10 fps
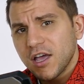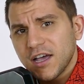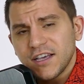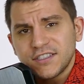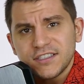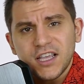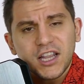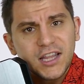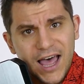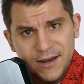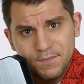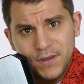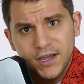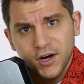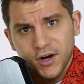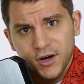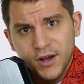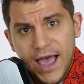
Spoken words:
cause it's a lot bigger.